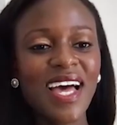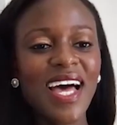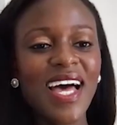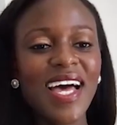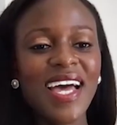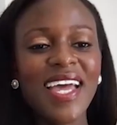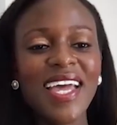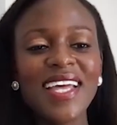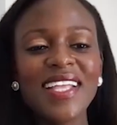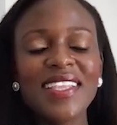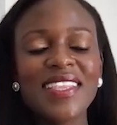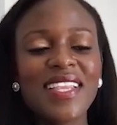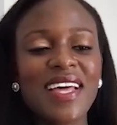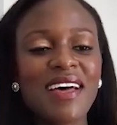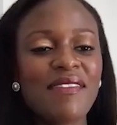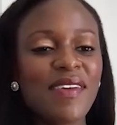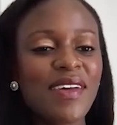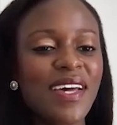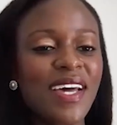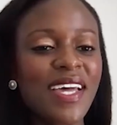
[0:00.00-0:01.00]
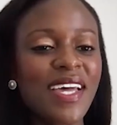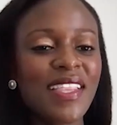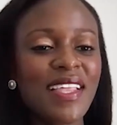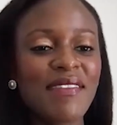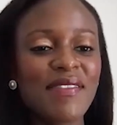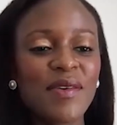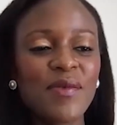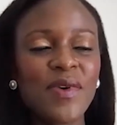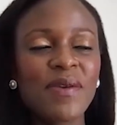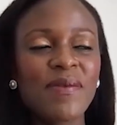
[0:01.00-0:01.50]
I love it. I
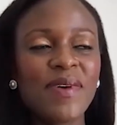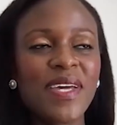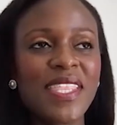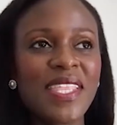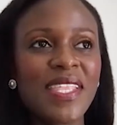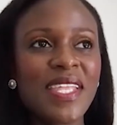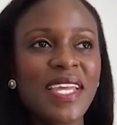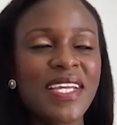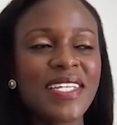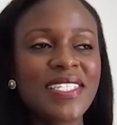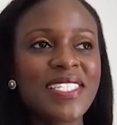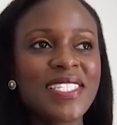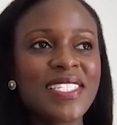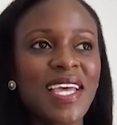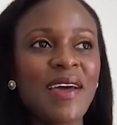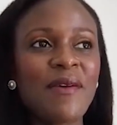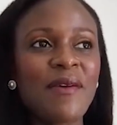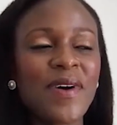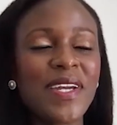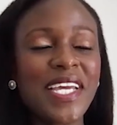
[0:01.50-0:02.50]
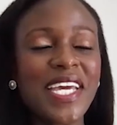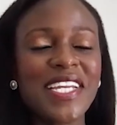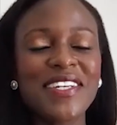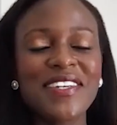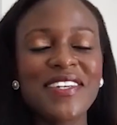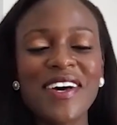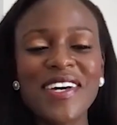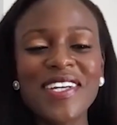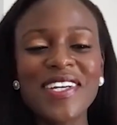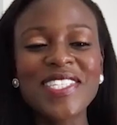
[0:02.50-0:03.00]
love it. One of my things is I want to get a
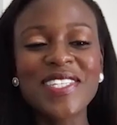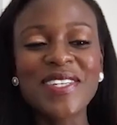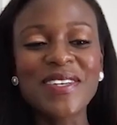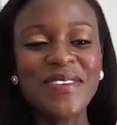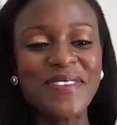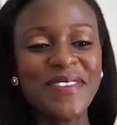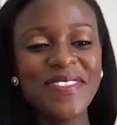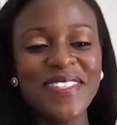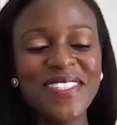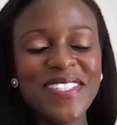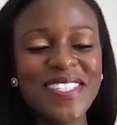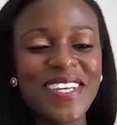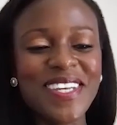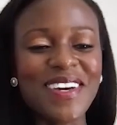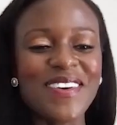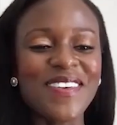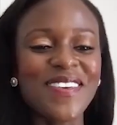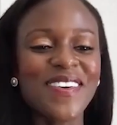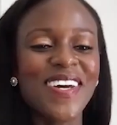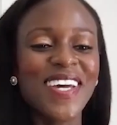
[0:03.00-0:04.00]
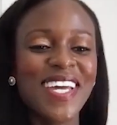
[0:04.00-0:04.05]
dog soon. So